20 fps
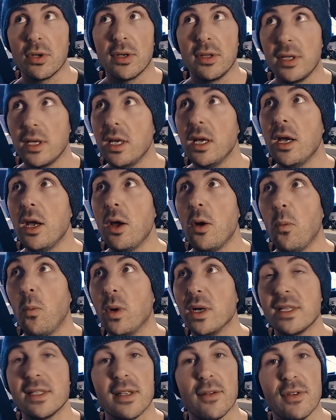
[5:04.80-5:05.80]
on the
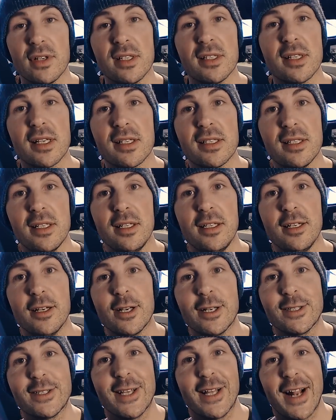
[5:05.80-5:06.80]
once every 16
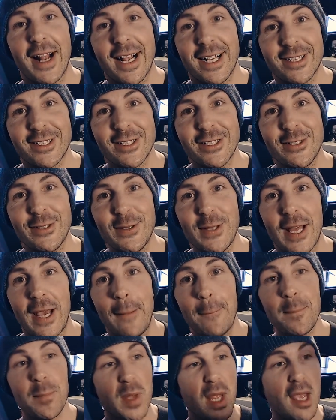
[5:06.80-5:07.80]
years and actually do
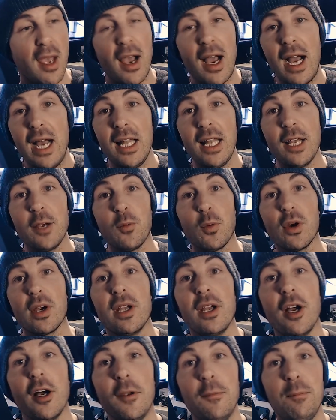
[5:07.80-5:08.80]
that, I like working
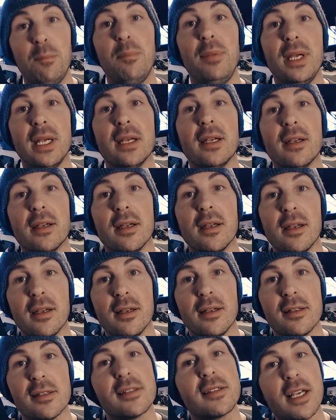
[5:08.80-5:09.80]
on big
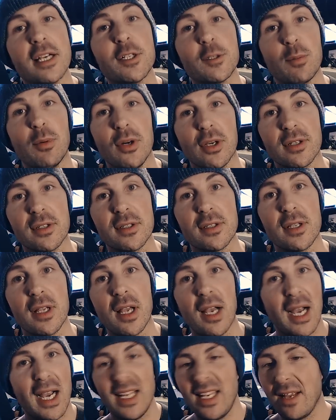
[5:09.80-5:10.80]
sketchbooks.
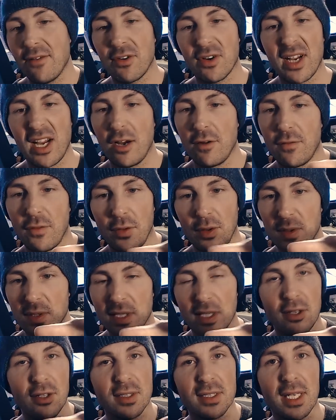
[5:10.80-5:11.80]
I never cared for those
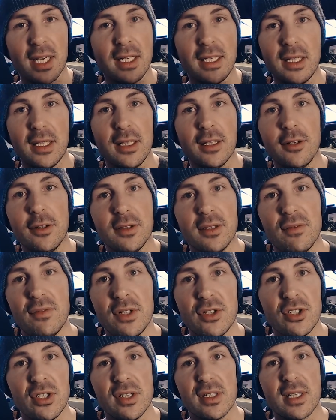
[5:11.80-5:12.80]
tiny little Da
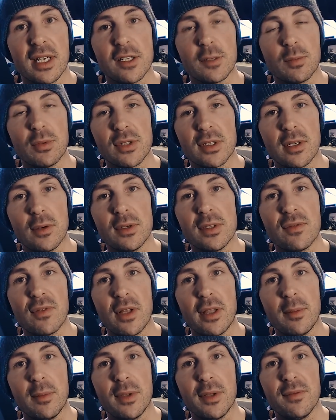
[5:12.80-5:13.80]
Vinci sketchbooks. I always found
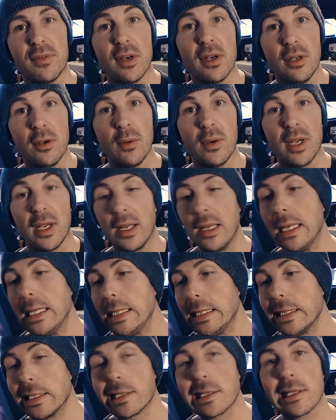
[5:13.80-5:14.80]
them very annoying,
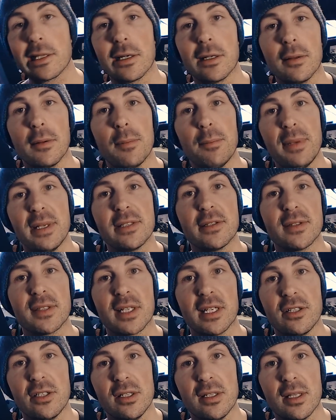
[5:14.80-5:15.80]
little pencil
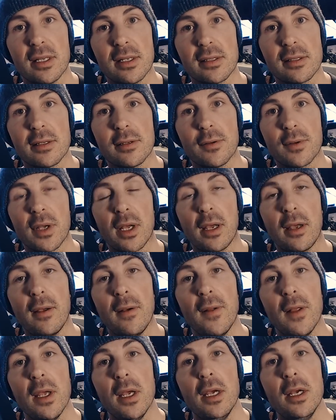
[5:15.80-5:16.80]
sketchy things. Okay,
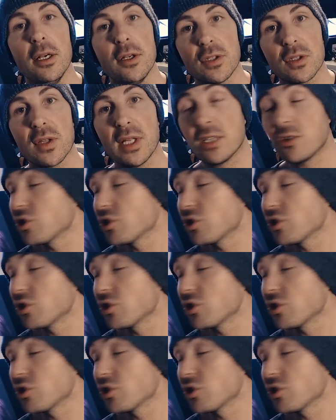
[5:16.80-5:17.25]
so that's